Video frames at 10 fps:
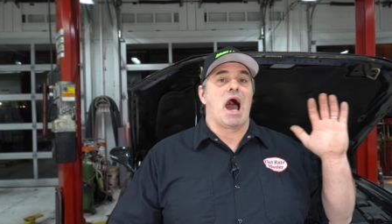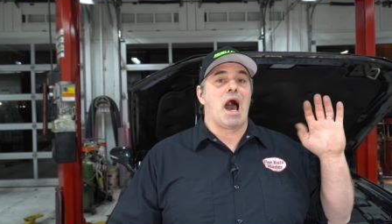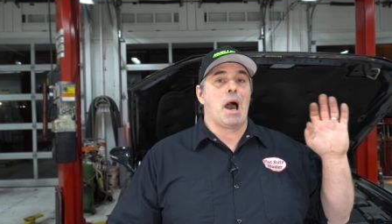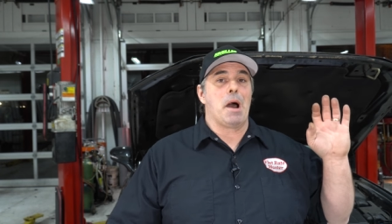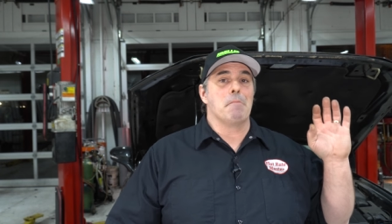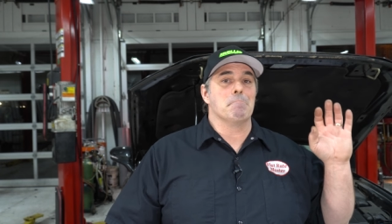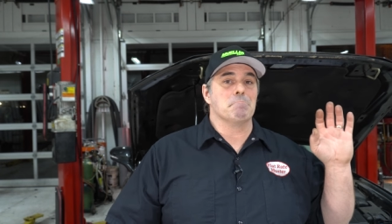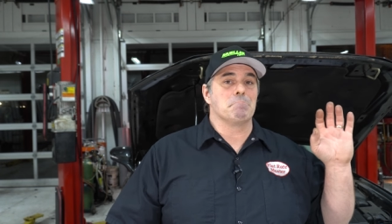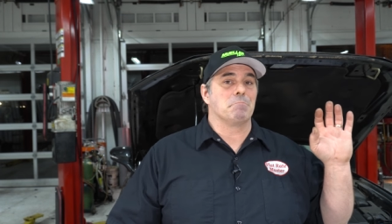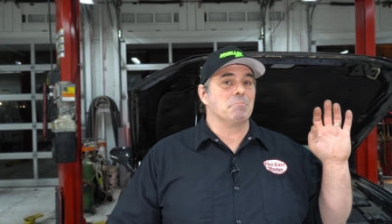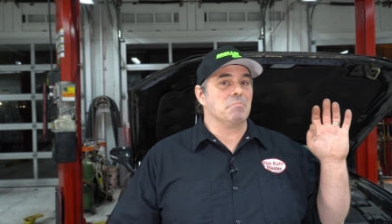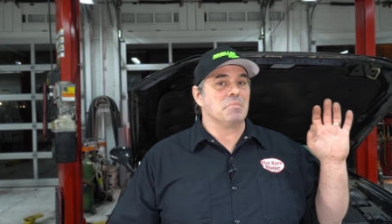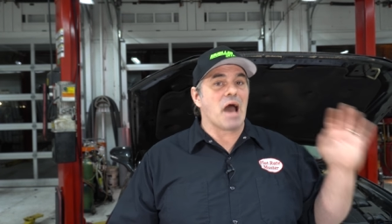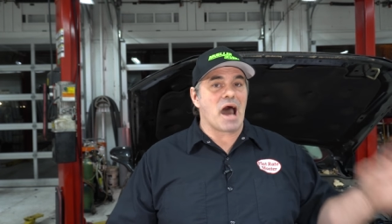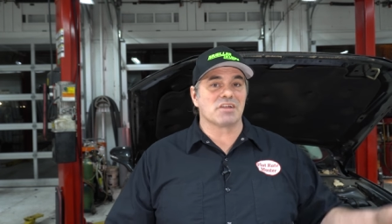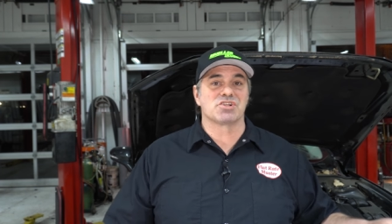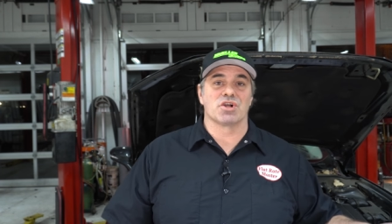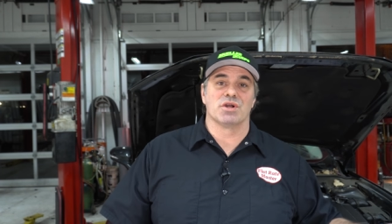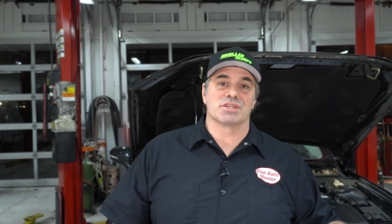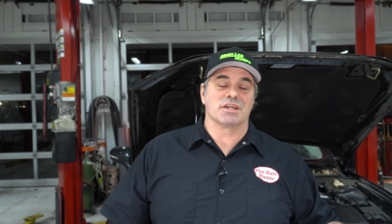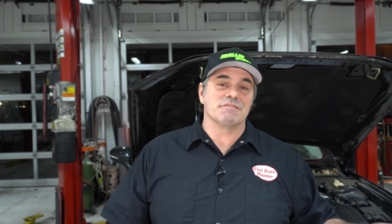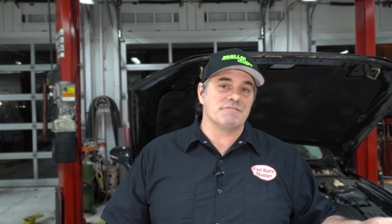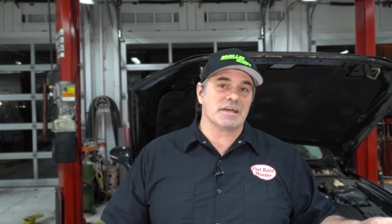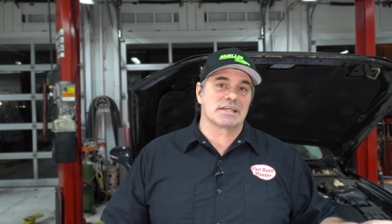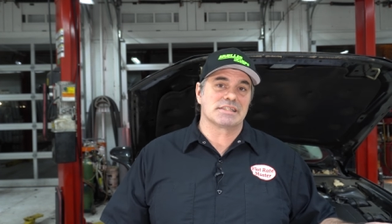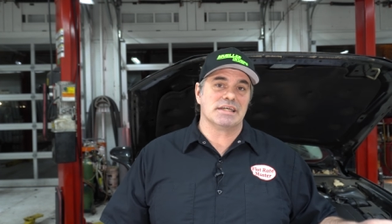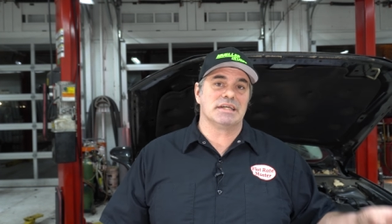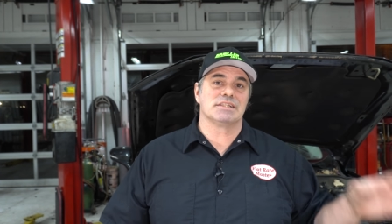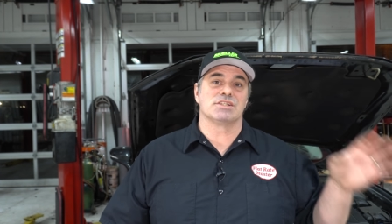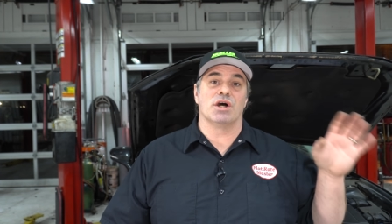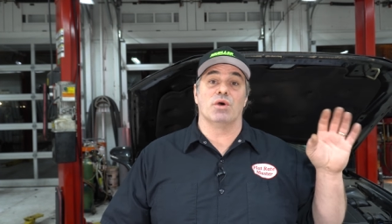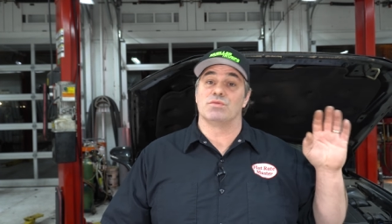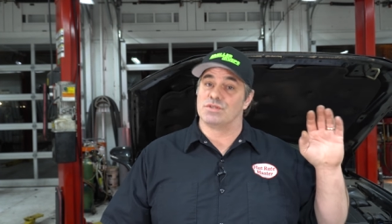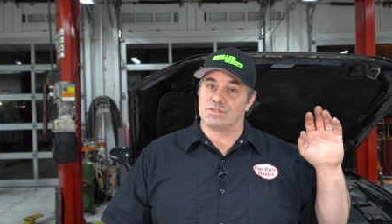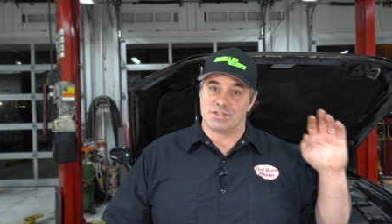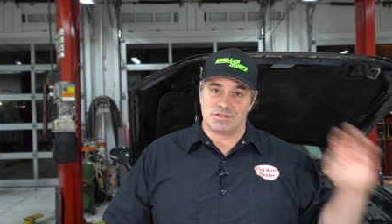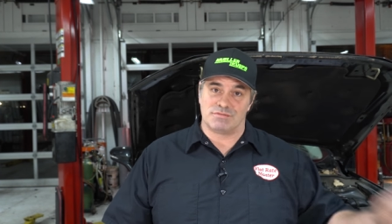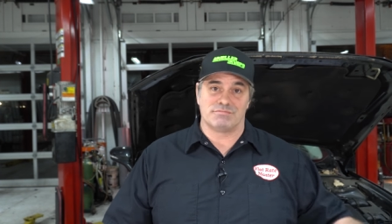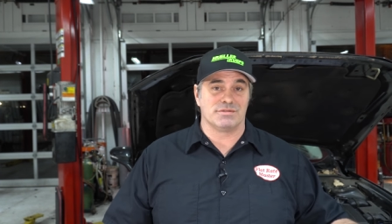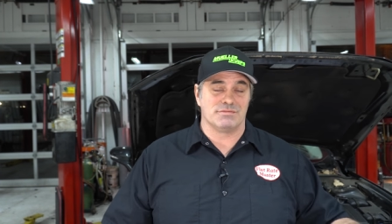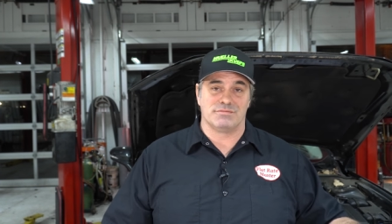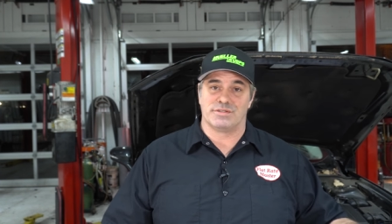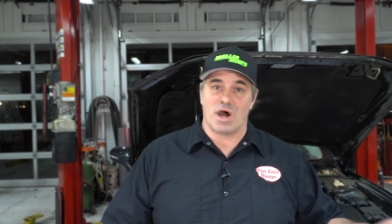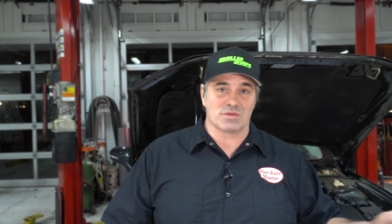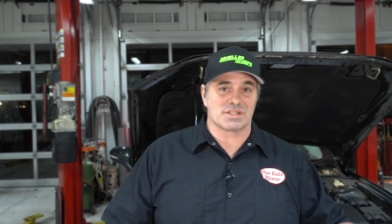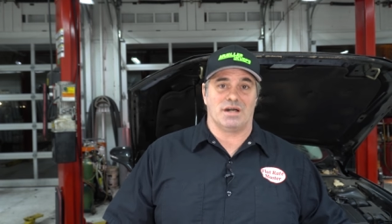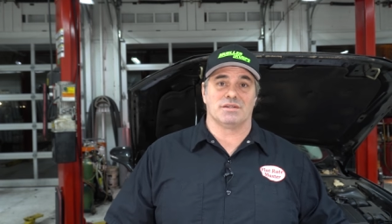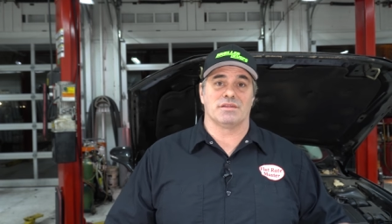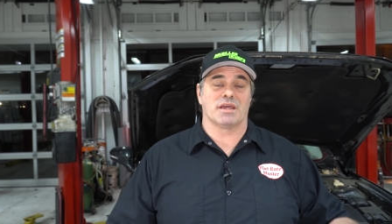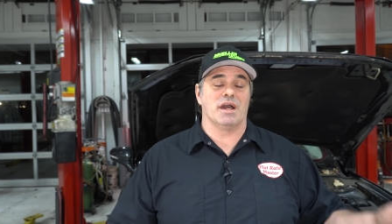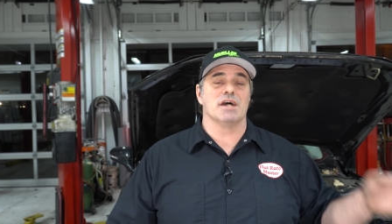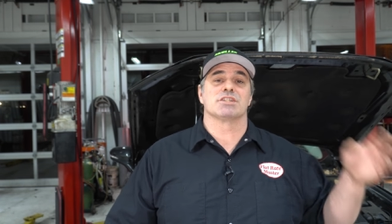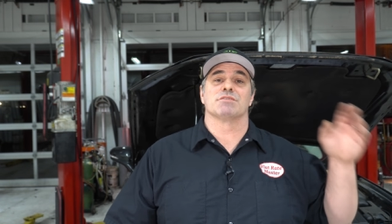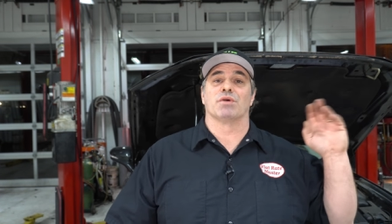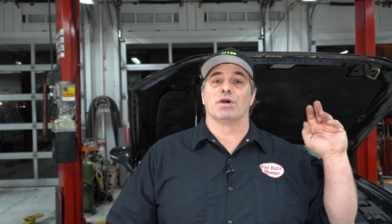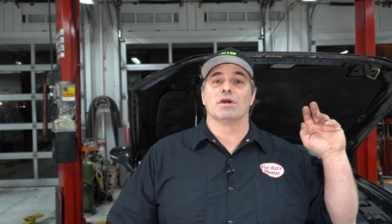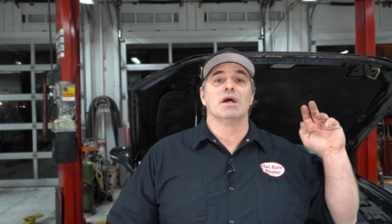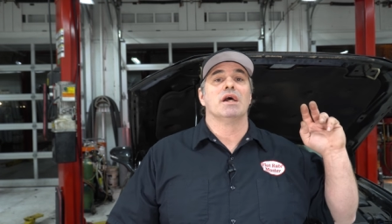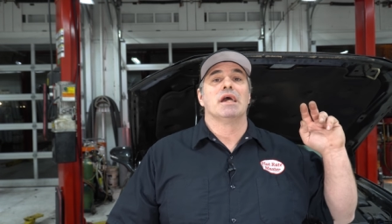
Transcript: I'm not sure it's going to fix it, so don't sell it to the customer.